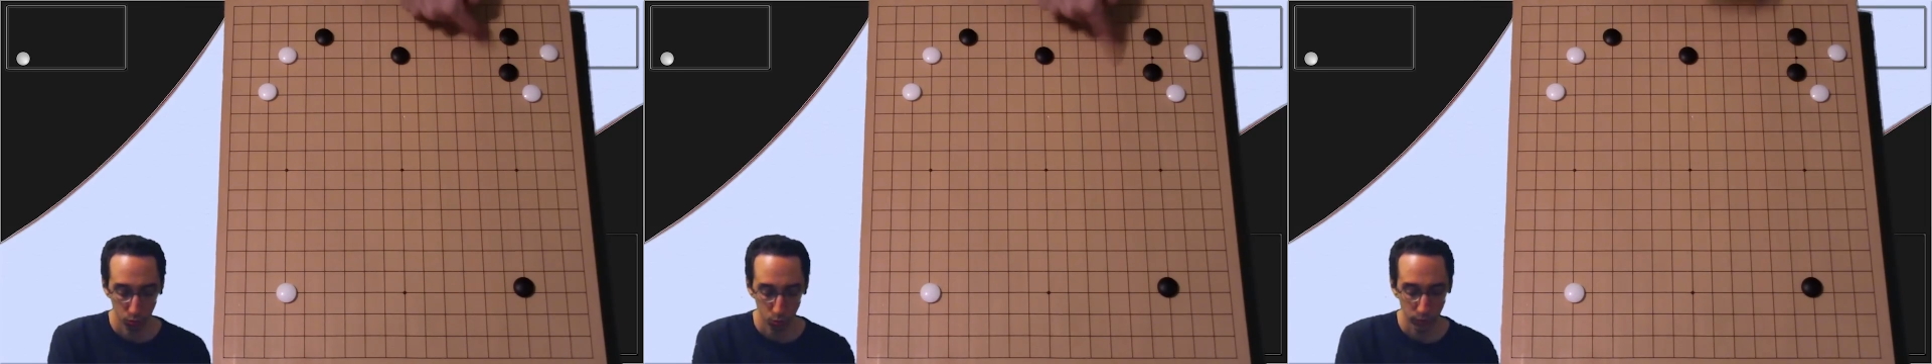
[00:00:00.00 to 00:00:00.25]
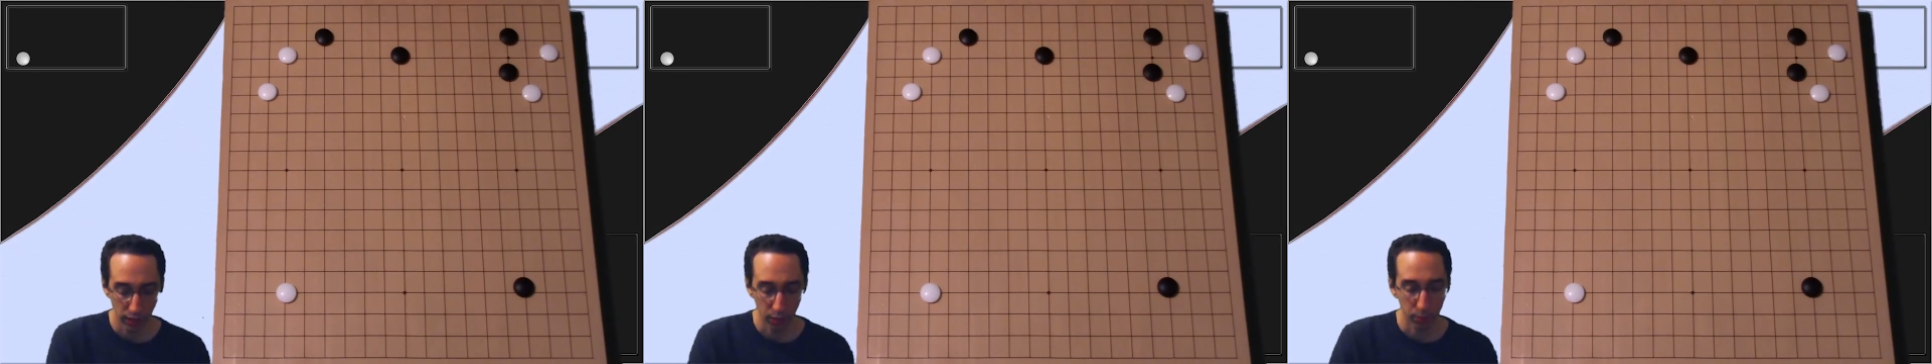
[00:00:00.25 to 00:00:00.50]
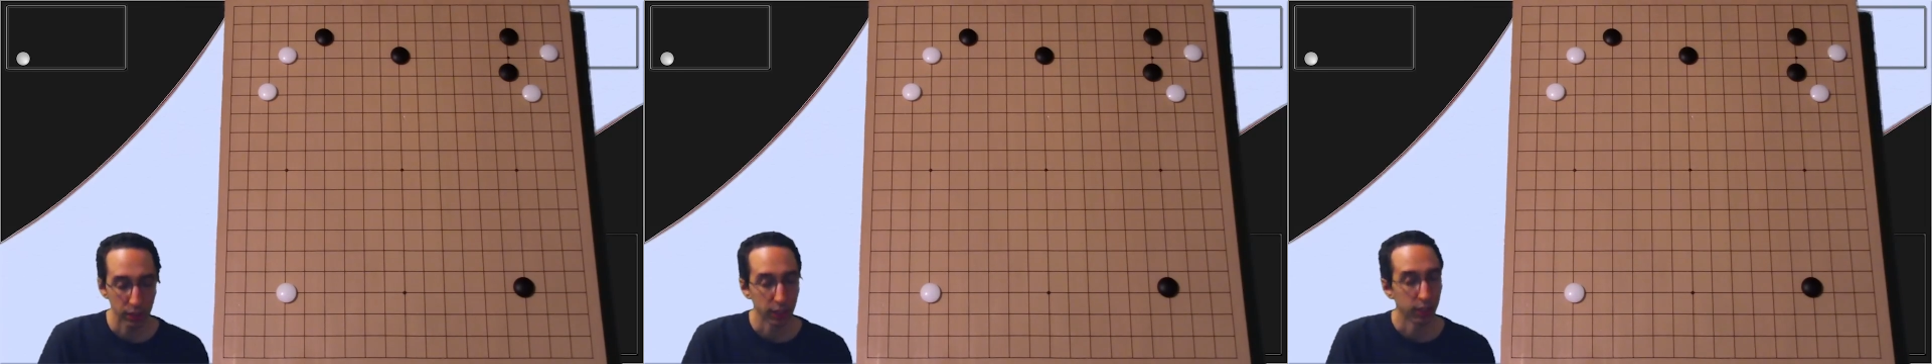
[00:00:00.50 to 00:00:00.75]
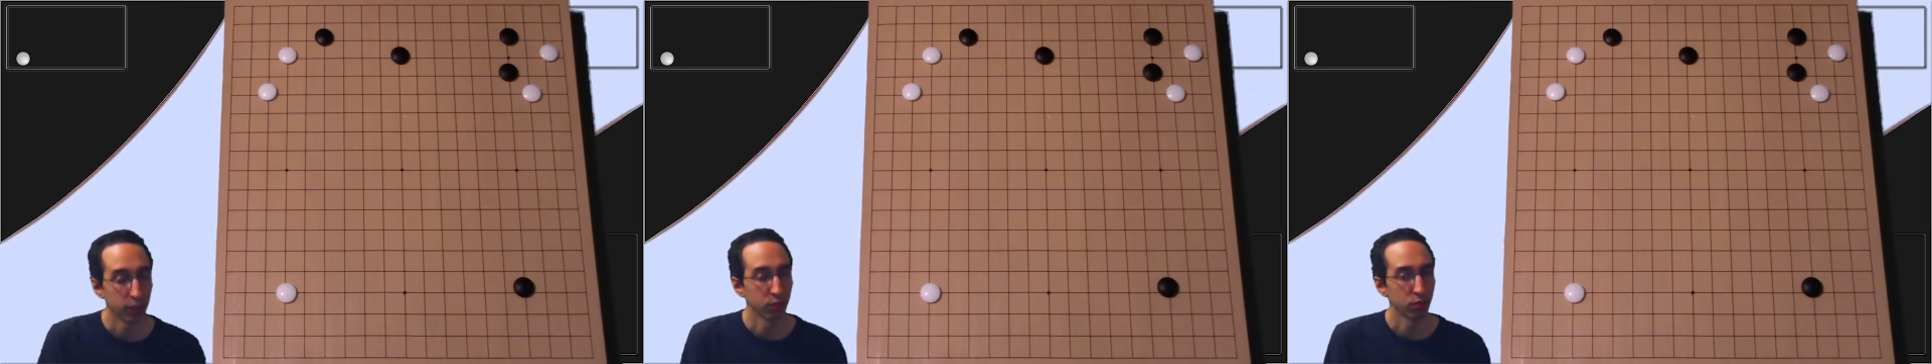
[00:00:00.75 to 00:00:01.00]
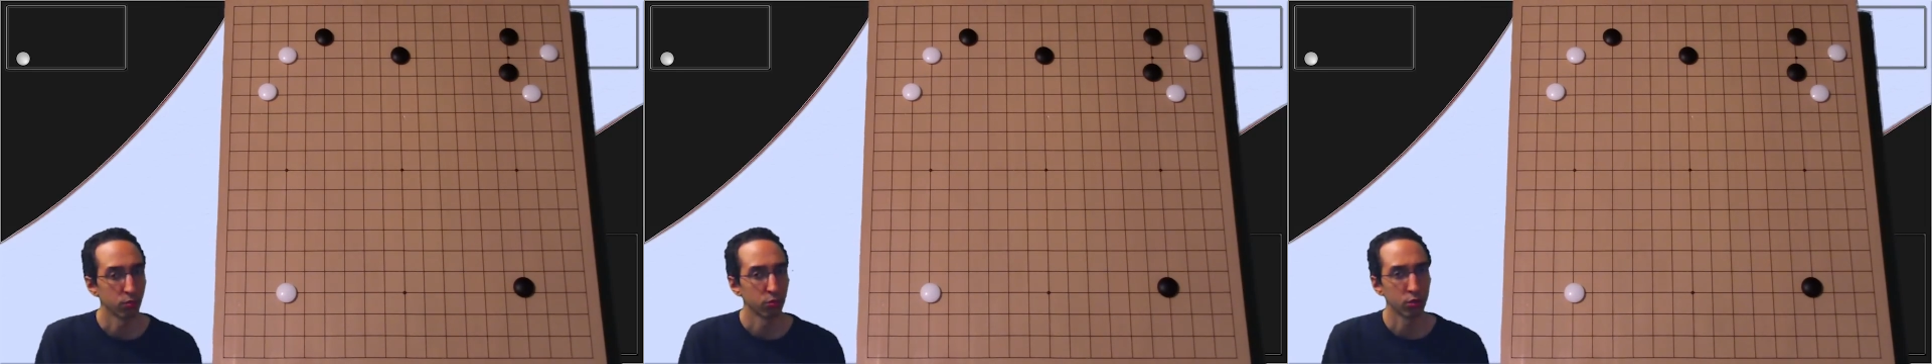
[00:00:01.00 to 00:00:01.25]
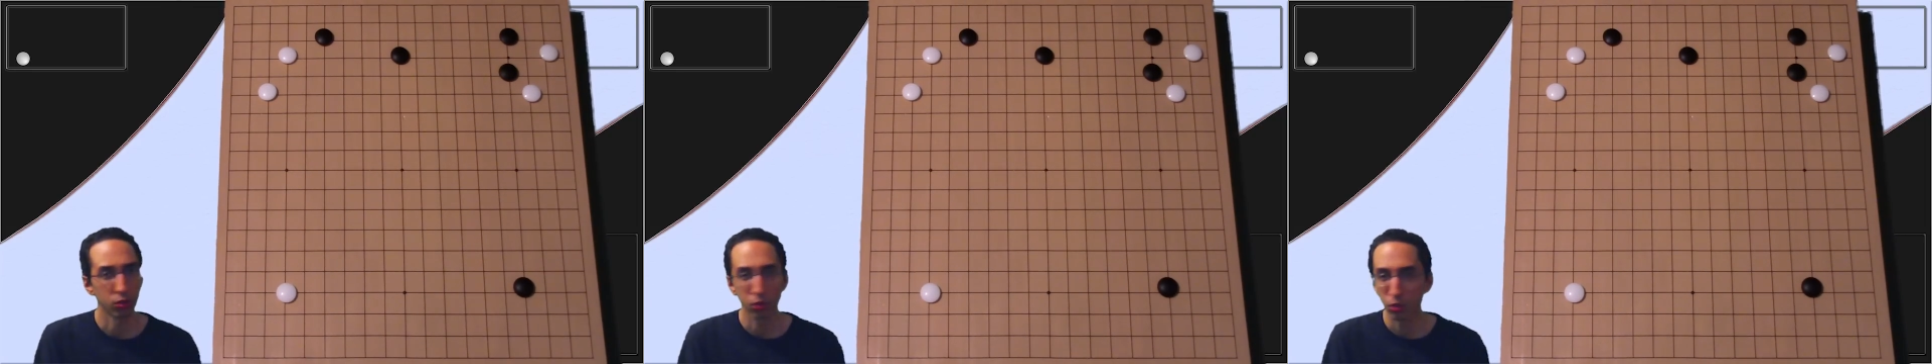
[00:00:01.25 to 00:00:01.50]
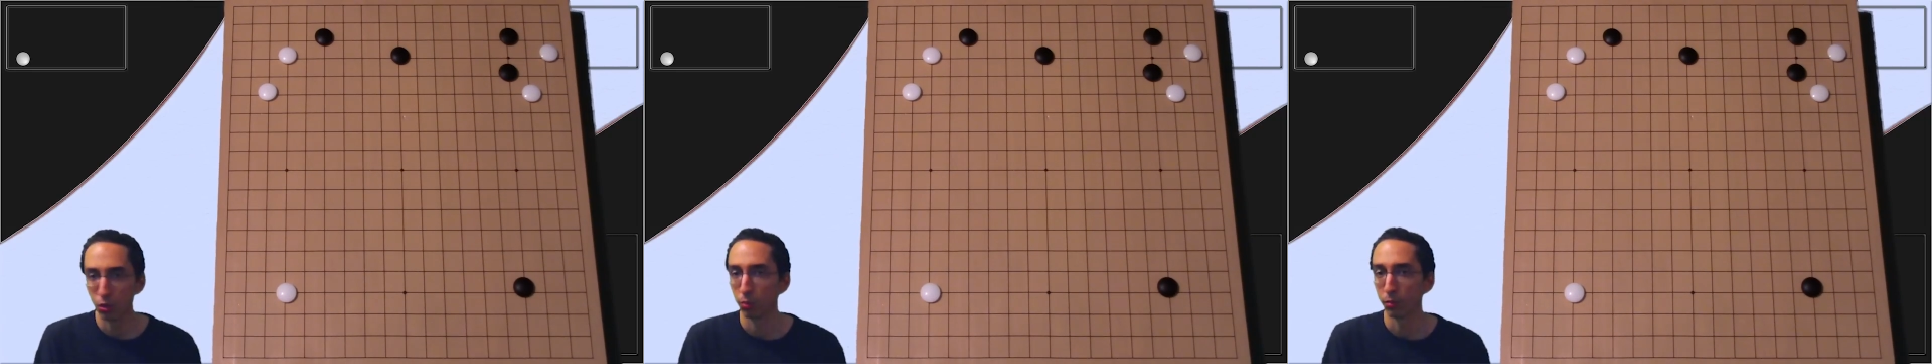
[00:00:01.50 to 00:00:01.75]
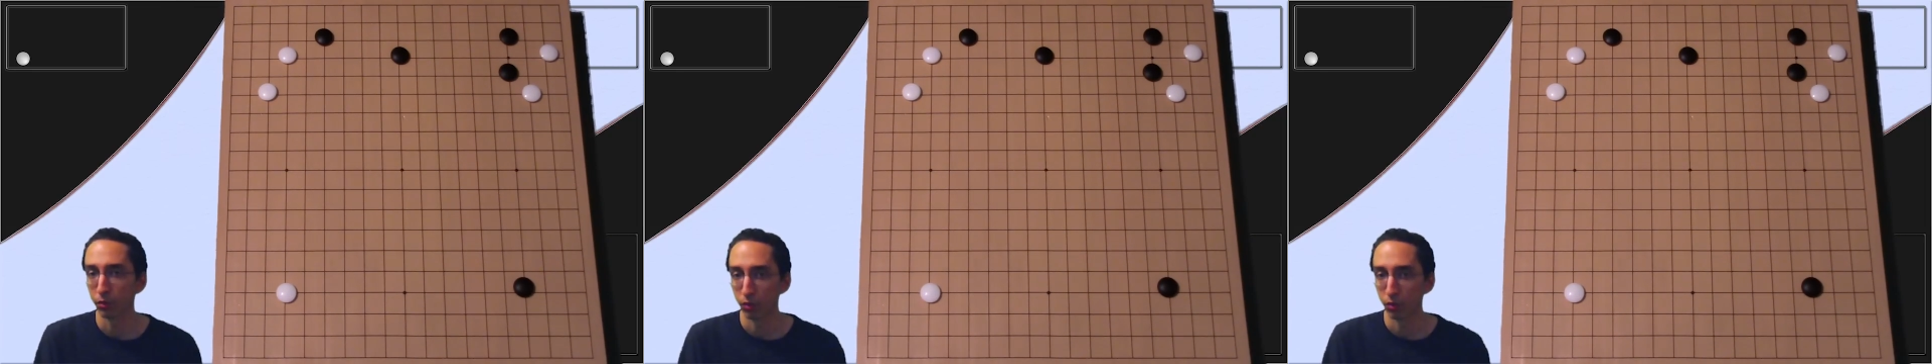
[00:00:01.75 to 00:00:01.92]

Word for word: without making this too